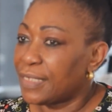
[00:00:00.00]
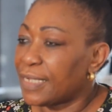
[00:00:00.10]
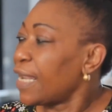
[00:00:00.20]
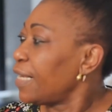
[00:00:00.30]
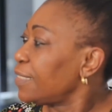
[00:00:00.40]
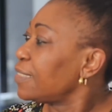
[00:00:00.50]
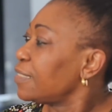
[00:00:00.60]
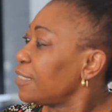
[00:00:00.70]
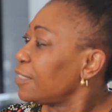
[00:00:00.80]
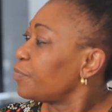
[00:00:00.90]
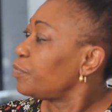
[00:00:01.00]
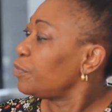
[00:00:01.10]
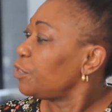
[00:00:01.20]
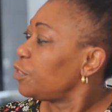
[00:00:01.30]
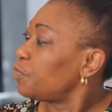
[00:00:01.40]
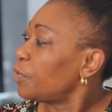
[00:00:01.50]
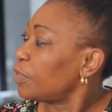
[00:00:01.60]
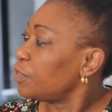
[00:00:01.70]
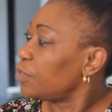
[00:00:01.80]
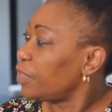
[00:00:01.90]
dialysis is pushed
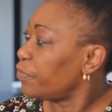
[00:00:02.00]
more to the